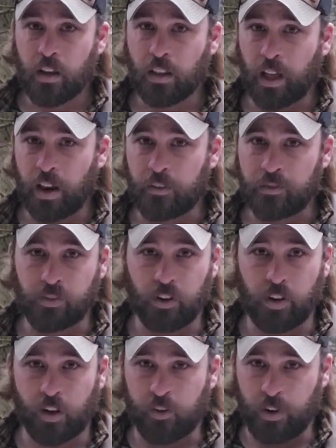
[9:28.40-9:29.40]
A lot of
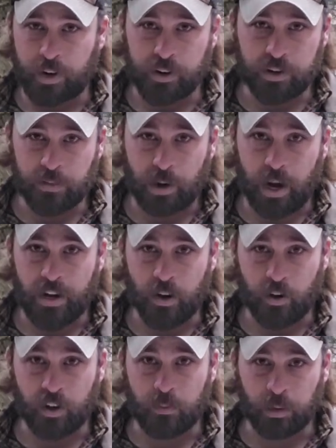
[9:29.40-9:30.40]
other areas of the body
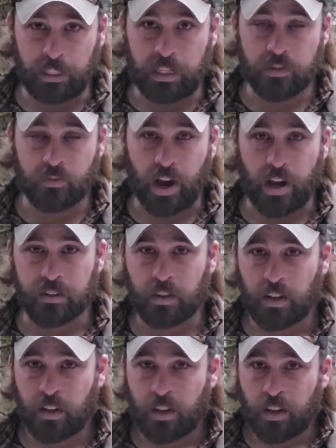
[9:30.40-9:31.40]
aren't going to bleed as
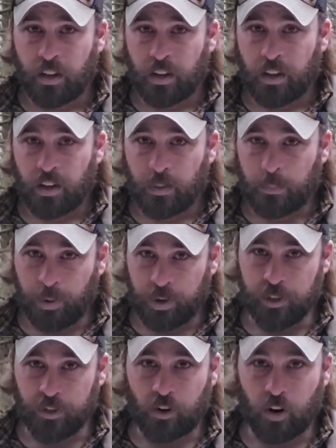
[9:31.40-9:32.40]
fast, but
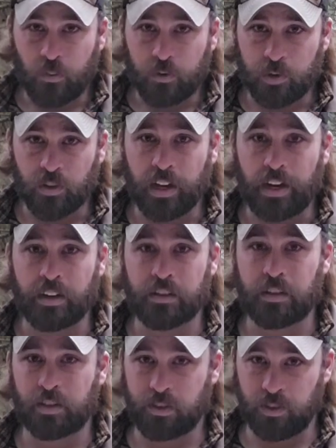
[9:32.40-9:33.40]
your arms, your
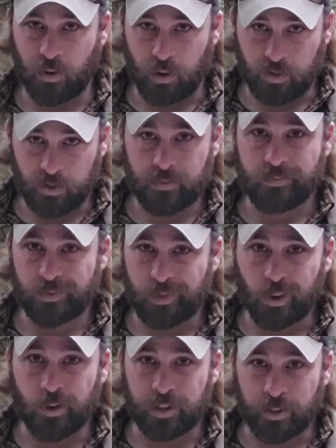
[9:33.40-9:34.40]
legs, your
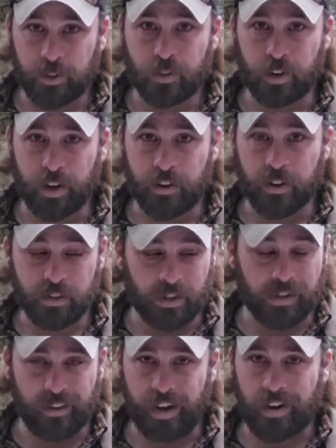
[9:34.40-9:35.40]
arterial areas
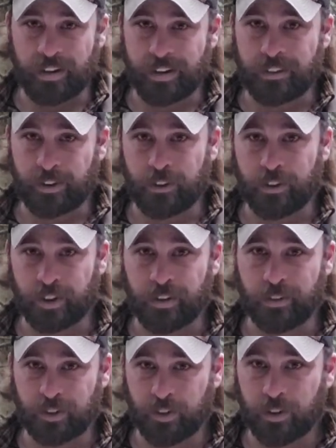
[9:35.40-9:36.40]
like that, you're going
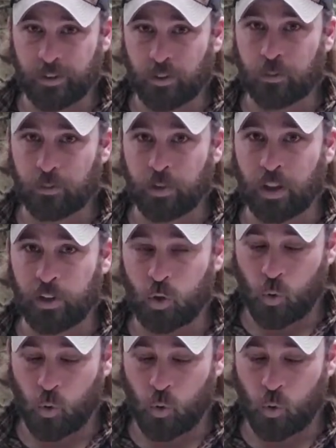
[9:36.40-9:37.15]
to lose blood